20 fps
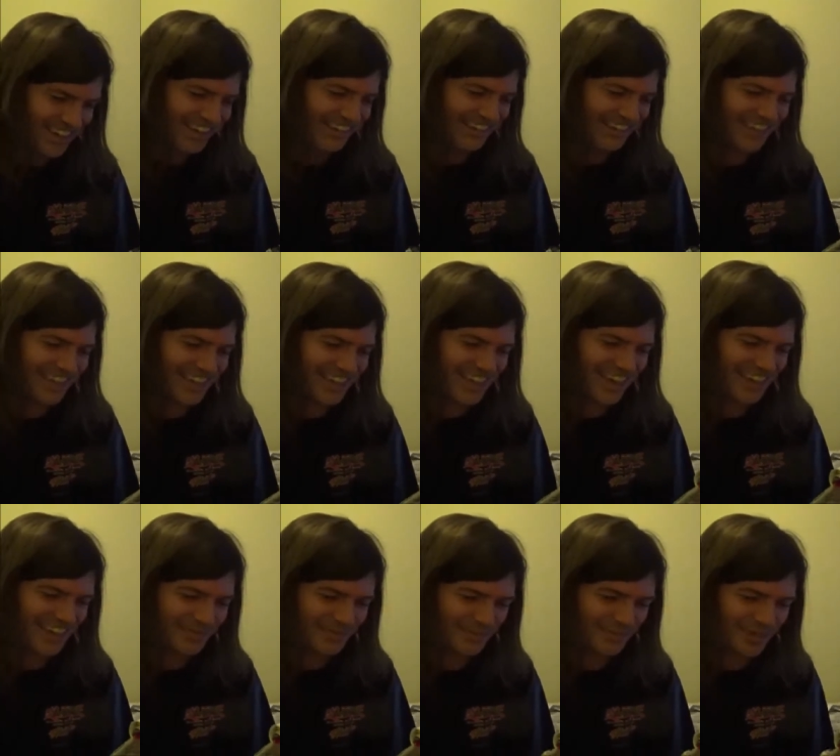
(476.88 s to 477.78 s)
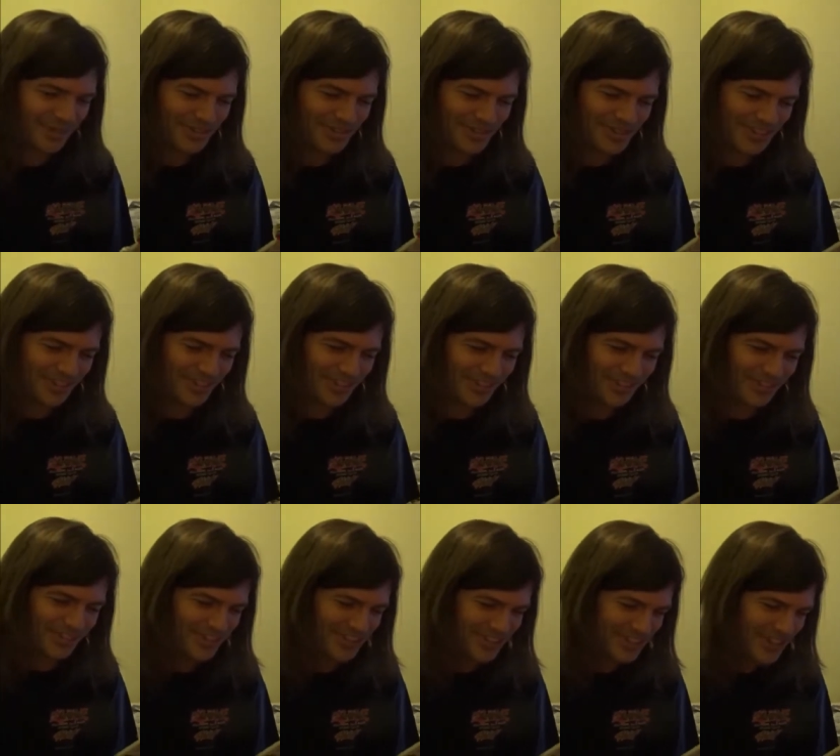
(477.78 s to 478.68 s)
only had one
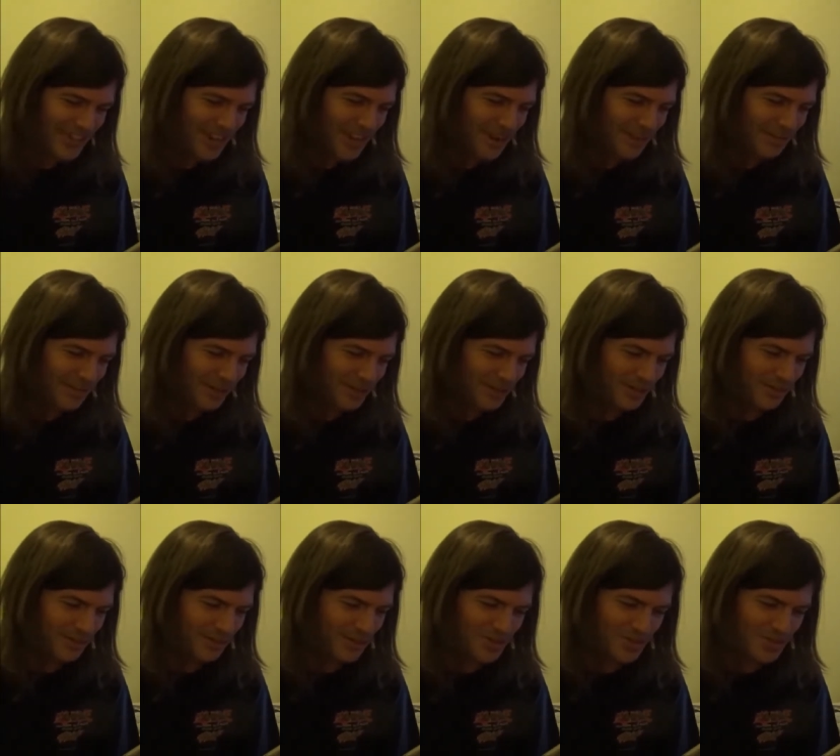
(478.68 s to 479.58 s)
chance, but it was